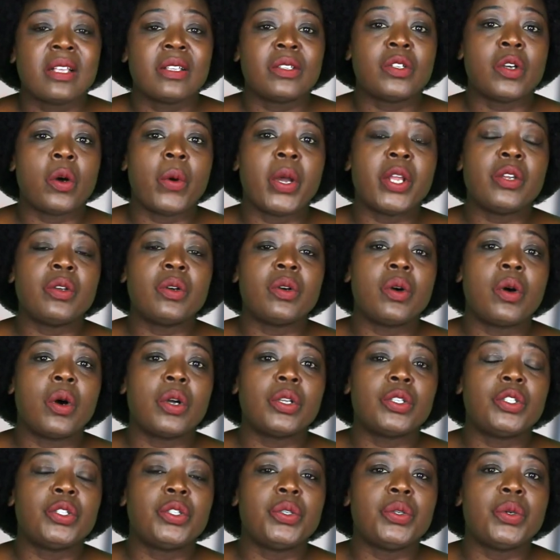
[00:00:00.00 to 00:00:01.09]
So when you
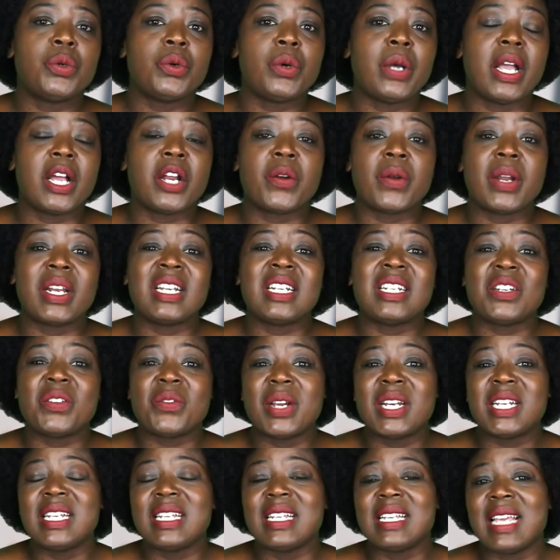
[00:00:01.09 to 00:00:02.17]
go to a credit
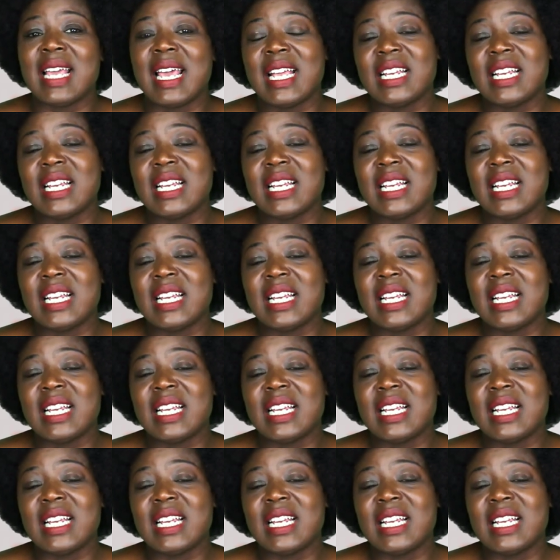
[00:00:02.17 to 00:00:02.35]
rating